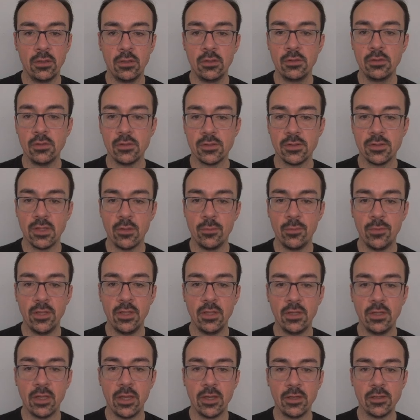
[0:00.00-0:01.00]
The same
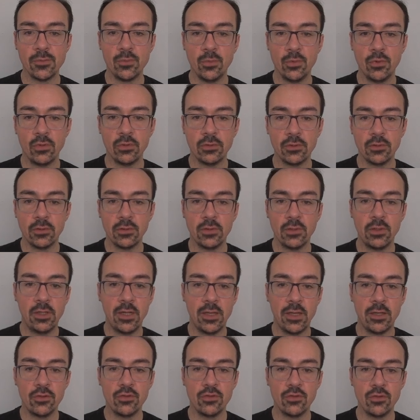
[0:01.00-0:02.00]
thing, export,
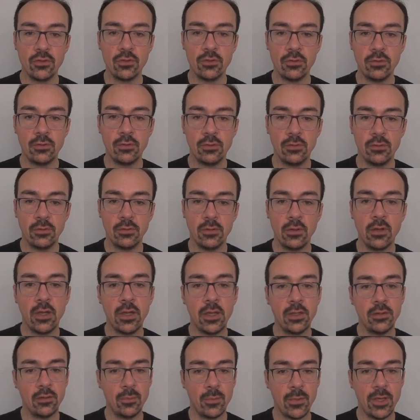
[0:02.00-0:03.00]
ledger,
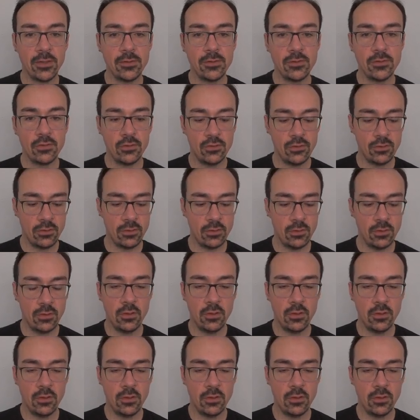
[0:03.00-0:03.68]
and the message.